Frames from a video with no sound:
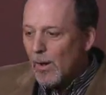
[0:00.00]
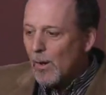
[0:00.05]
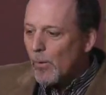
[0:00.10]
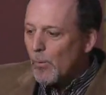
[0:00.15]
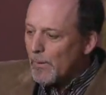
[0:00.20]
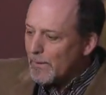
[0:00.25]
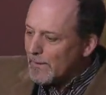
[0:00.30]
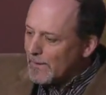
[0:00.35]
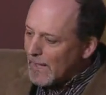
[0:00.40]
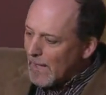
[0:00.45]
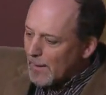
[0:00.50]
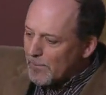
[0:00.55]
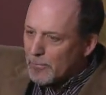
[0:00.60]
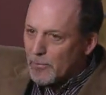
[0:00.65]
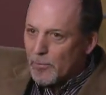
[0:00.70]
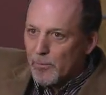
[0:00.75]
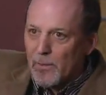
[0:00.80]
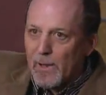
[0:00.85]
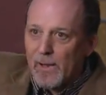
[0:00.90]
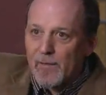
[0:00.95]
when Kepler
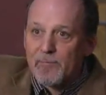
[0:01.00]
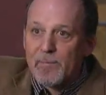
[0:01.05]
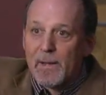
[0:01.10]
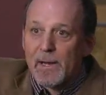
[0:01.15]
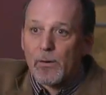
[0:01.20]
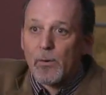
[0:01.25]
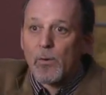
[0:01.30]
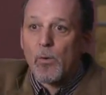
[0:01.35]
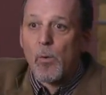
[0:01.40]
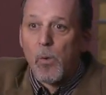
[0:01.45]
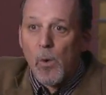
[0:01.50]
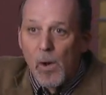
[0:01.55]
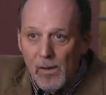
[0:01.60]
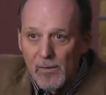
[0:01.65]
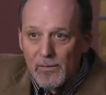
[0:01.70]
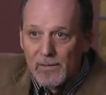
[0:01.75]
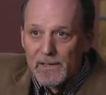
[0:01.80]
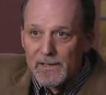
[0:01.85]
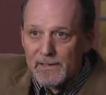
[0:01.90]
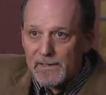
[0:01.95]
will have better
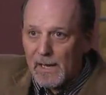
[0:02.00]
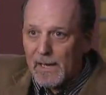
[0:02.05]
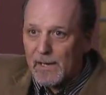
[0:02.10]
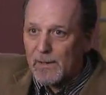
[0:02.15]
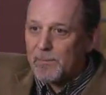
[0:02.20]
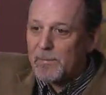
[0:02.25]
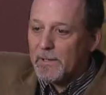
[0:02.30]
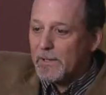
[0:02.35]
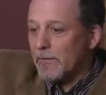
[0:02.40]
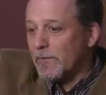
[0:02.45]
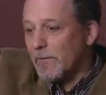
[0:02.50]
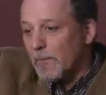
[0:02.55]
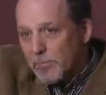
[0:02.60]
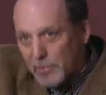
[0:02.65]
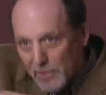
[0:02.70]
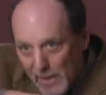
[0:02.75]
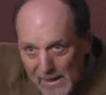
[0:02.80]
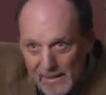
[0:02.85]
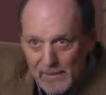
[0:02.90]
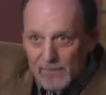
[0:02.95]
quality data because the
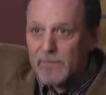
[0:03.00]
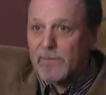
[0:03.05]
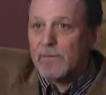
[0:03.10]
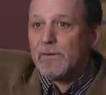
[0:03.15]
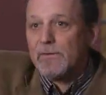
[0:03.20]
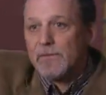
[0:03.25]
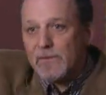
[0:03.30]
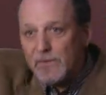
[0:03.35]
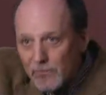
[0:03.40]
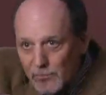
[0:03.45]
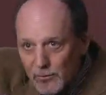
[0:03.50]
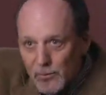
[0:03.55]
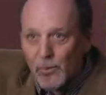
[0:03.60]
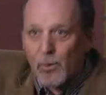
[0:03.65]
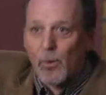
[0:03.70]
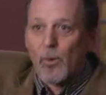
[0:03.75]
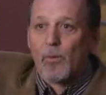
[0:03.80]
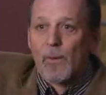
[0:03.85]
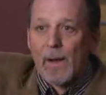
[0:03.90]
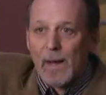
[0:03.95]
planets continue to
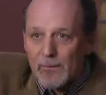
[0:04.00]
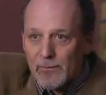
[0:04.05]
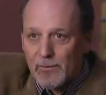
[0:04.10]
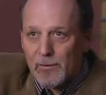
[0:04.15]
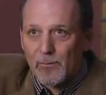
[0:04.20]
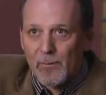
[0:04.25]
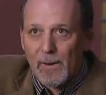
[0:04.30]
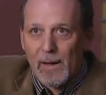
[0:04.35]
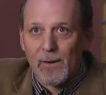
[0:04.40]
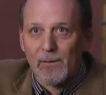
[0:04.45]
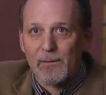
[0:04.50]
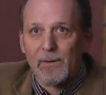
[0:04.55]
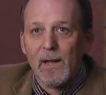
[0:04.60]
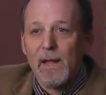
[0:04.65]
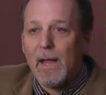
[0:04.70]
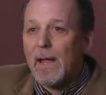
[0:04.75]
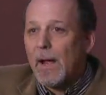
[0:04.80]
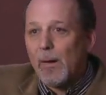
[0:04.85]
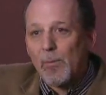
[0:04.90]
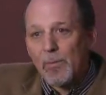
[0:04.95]
go around and around
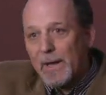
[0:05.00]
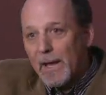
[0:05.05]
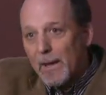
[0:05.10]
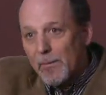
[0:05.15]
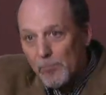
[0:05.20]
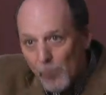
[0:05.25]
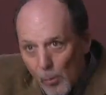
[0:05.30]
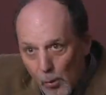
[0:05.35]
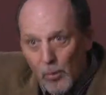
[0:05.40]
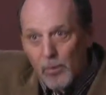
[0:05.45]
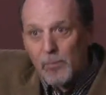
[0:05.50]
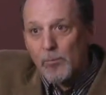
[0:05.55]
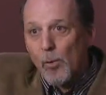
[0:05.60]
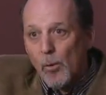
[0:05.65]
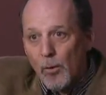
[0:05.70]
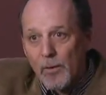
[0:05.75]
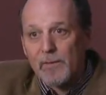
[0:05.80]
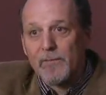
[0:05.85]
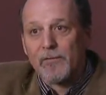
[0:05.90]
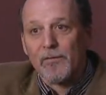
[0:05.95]
and we get more and
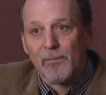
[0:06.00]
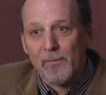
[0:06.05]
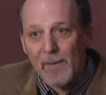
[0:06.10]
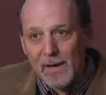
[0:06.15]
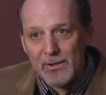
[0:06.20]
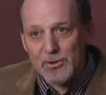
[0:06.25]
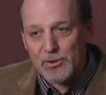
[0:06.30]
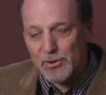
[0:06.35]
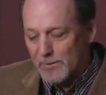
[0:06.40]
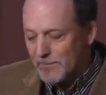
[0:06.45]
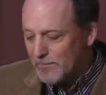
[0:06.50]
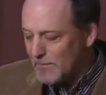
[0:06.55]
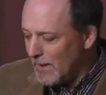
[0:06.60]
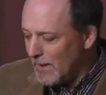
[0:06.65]
more information.